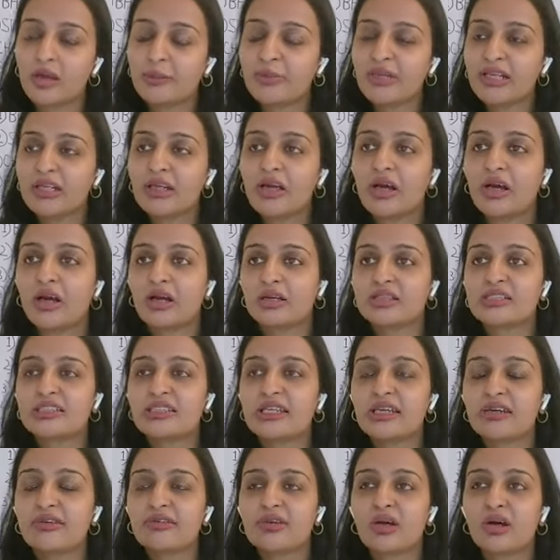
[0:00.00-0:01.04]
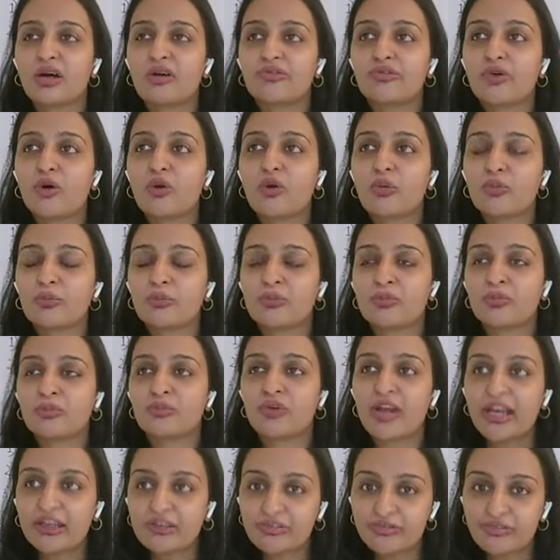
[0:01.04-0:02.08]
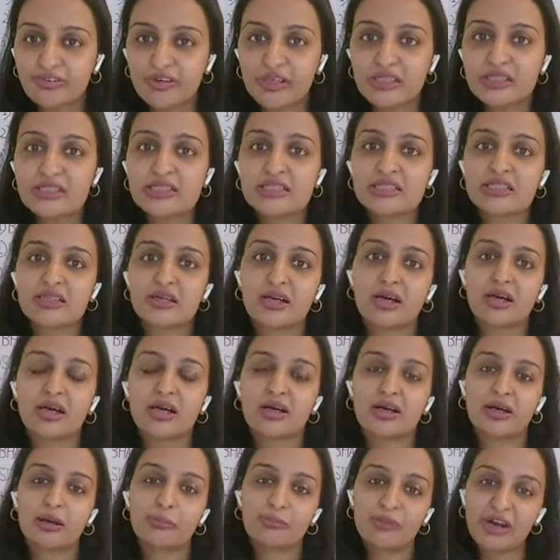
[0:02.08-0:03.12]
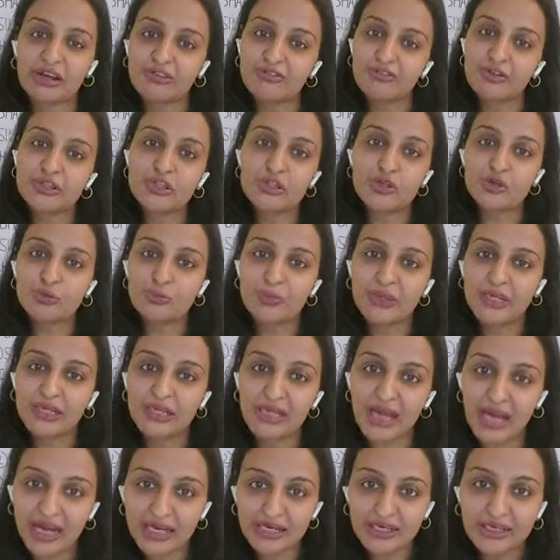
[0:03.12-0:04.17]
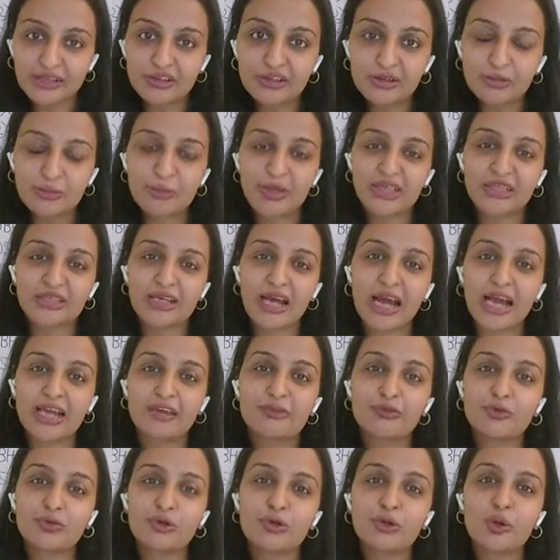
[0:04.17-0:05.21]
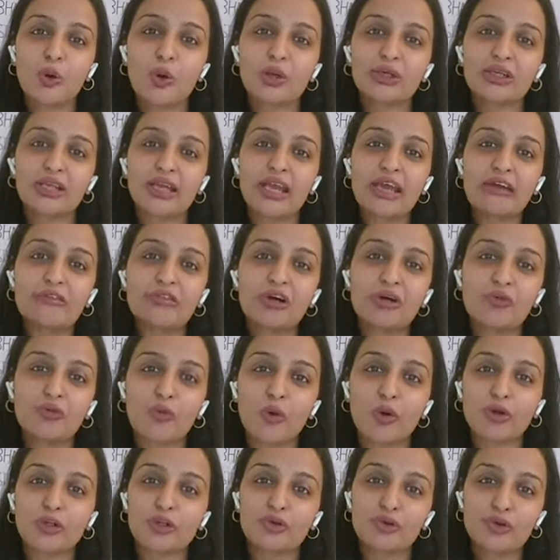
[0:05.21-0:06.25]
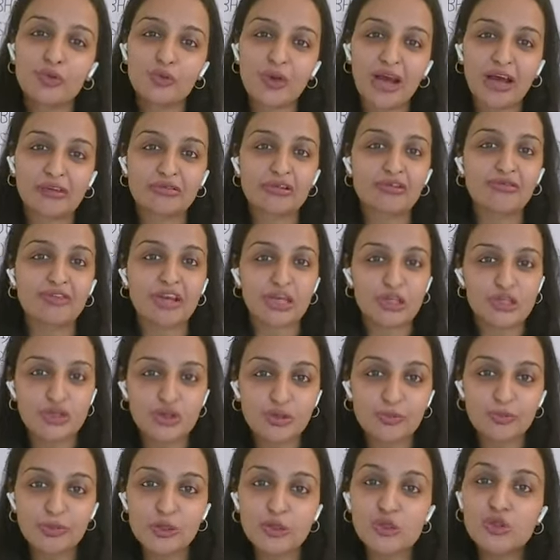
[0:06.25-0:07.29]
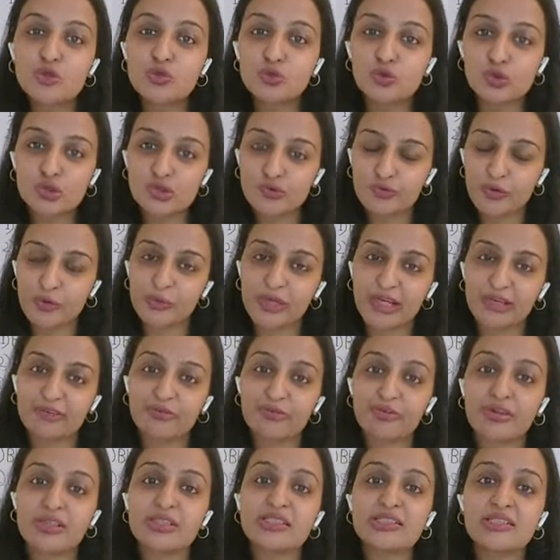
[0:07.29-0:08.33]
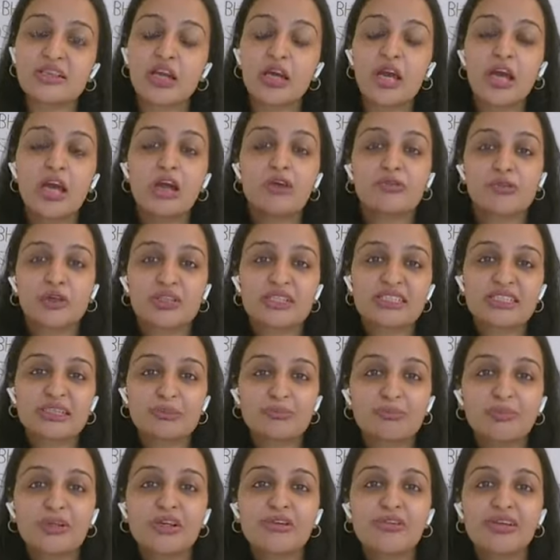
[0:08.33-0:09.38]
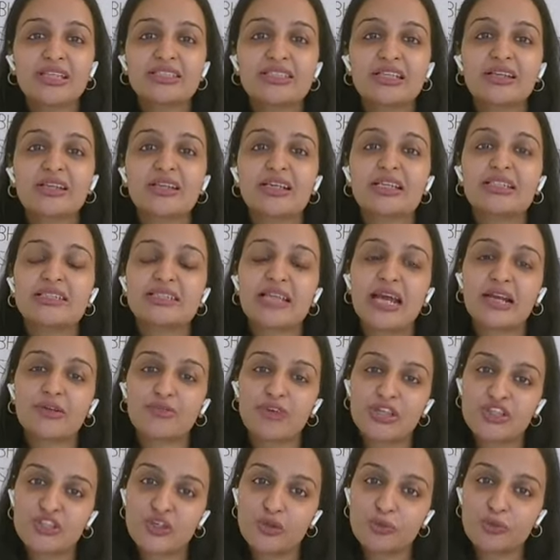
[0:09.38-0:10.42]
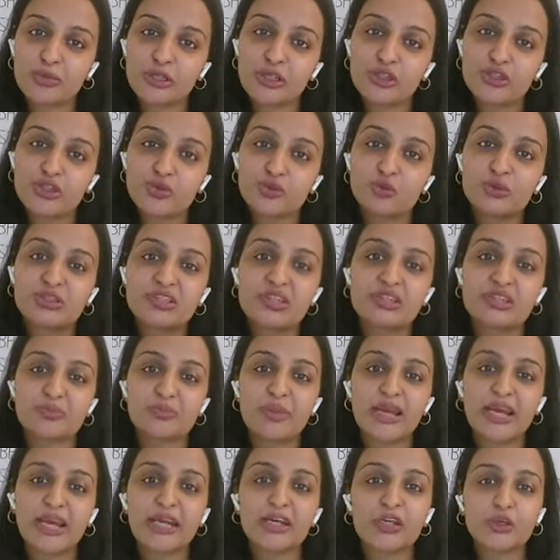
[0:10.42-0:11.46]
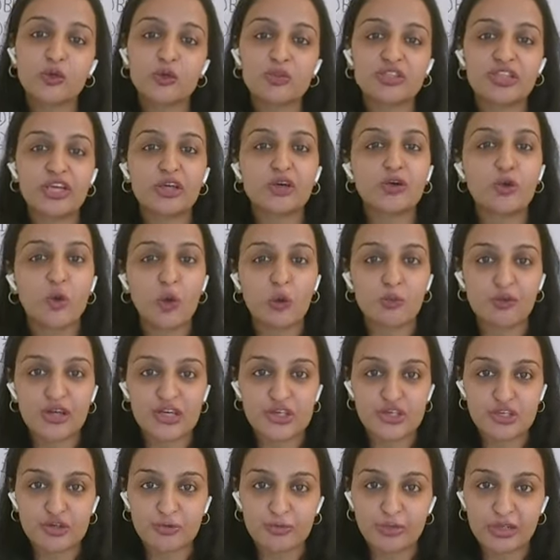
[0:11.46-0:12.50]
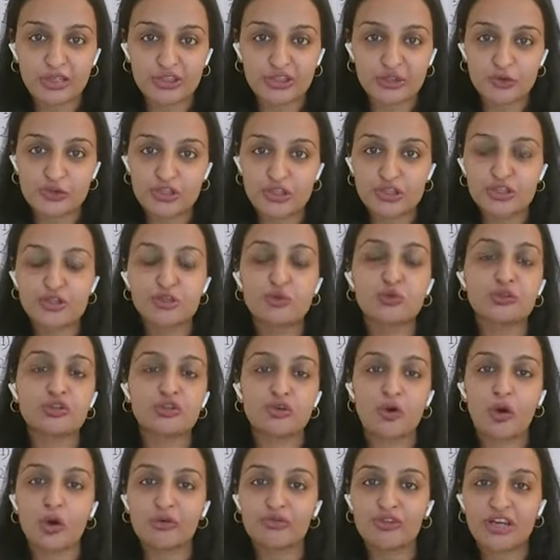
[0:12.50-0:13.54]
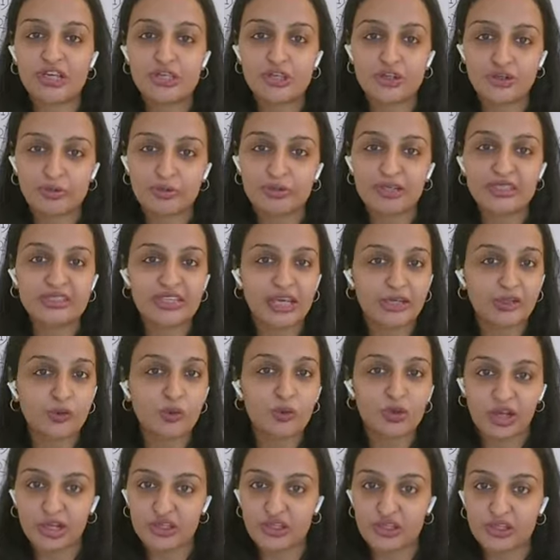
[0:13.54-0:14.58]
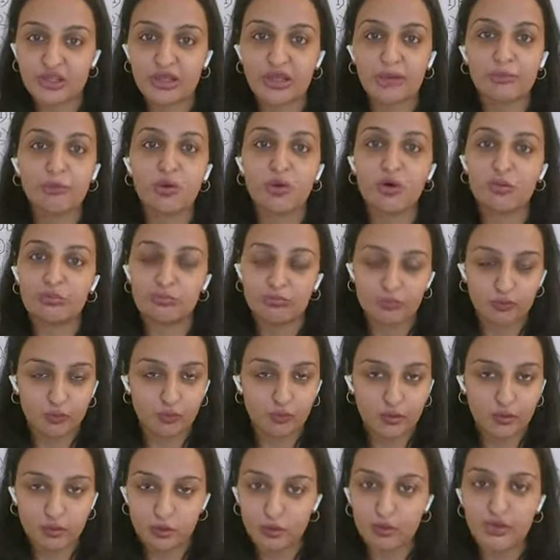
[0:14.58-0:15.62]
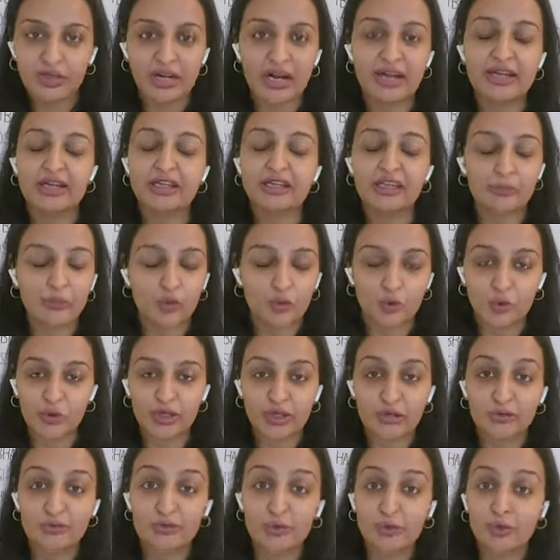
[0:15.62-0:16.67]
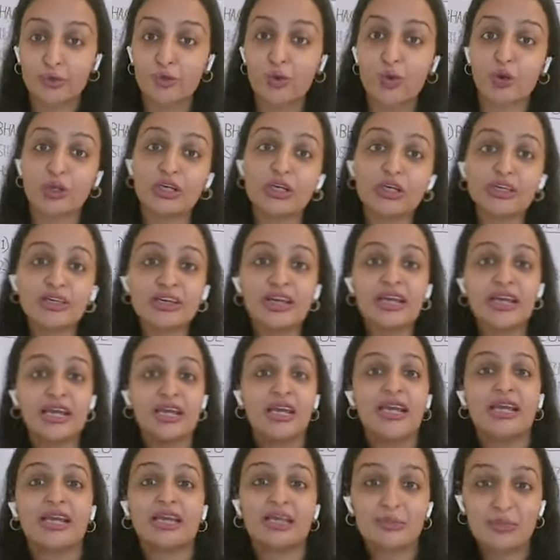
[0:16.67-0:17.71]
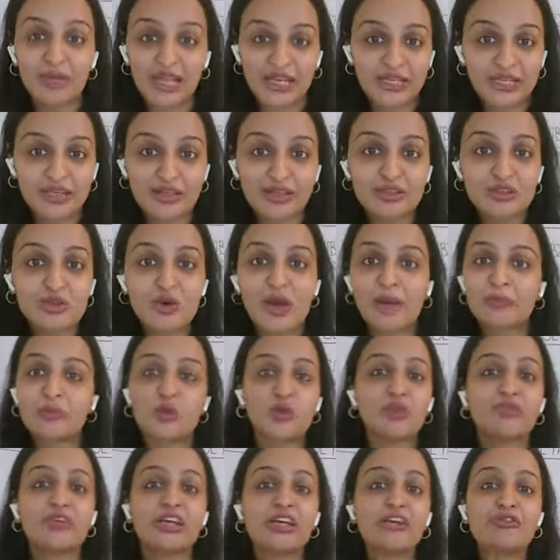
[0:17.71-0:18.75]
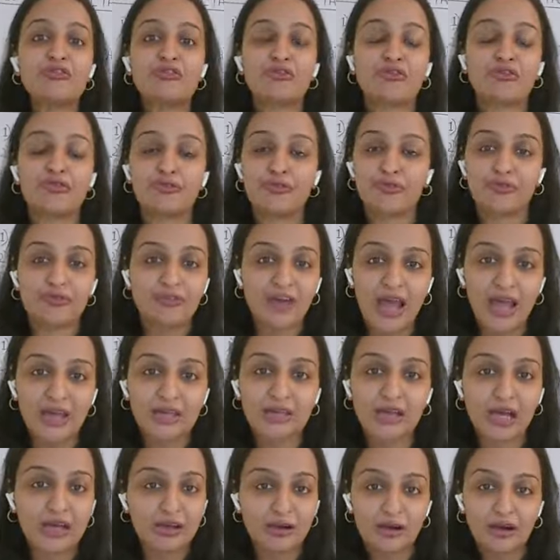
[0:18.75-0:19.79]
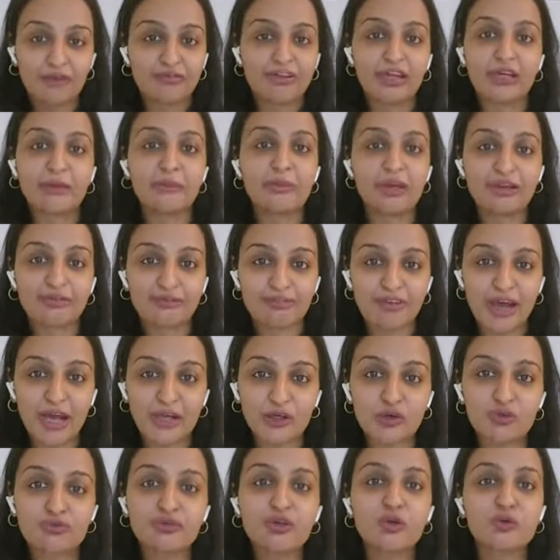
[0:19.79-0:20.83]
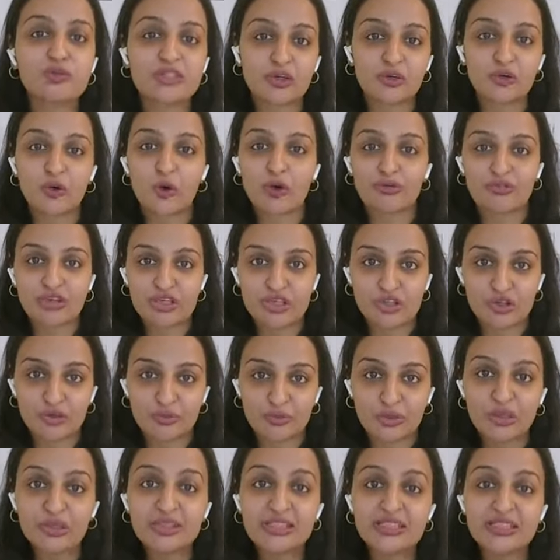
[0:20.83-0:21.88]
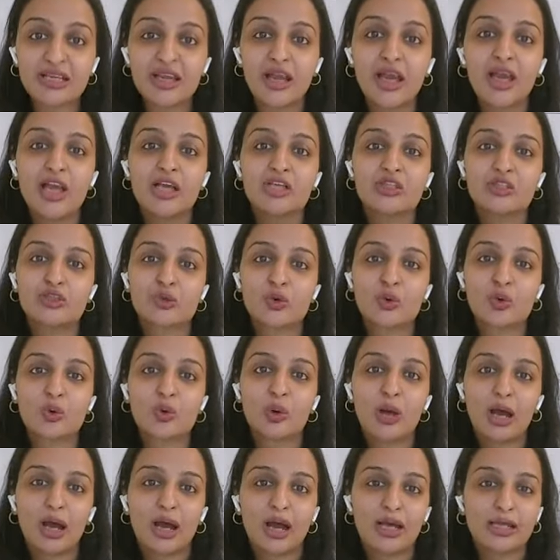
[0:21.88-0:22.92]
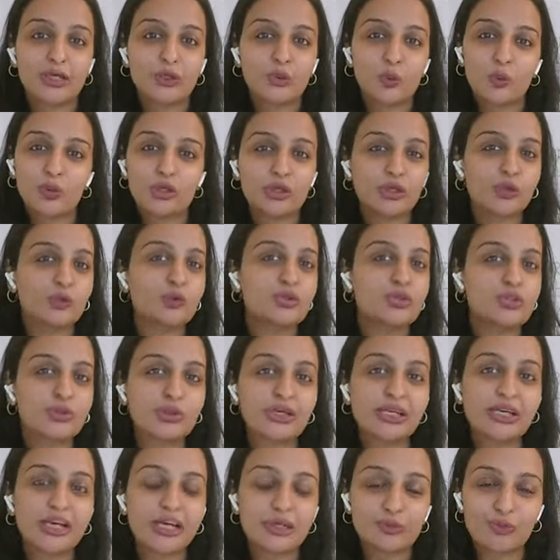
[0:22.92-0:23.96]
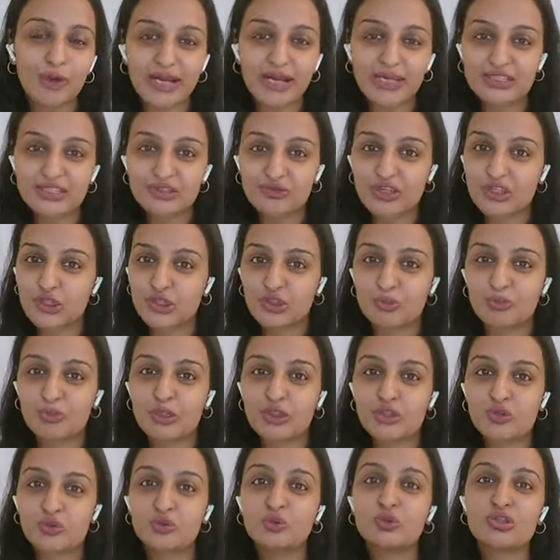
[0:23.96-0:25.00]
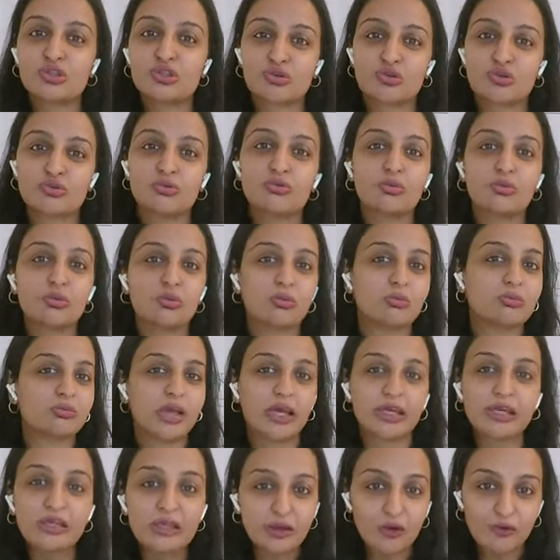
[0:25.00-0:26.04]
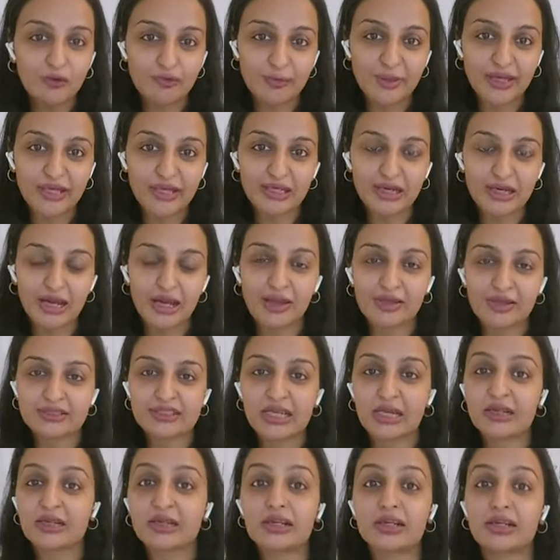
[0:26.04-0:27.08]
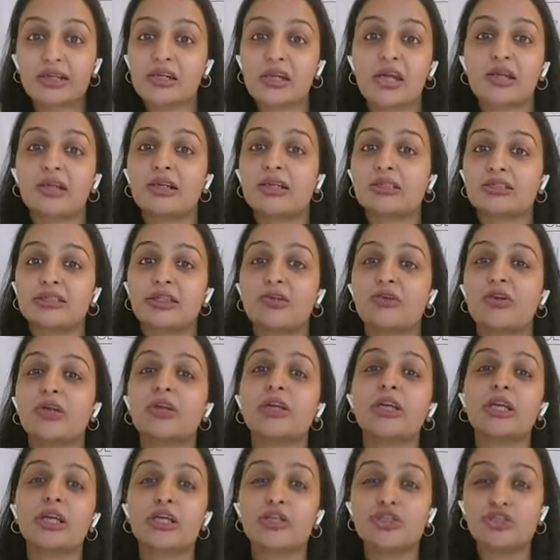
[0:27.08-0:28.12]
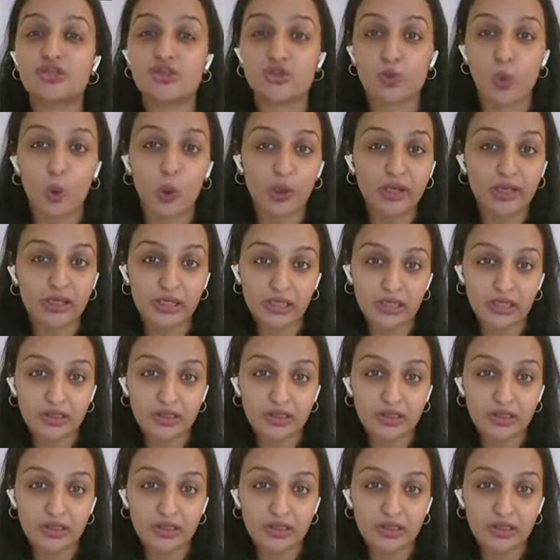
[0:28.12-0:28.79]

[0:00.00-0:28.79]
I mean, for breakfast, a breakfast should be light, but I would not ever want you to have a vegetable juice for breakfast. For the simple reason is that vegetable juice is made using raw vegetables. You just use raw vegetables and you crush them or, you know, grind them or whatever you want to call it in a blender. So I'm not a very big fan of using raw vegetables. So I don't usually advise vegetable juice to any of my clients until and unless they really enjoy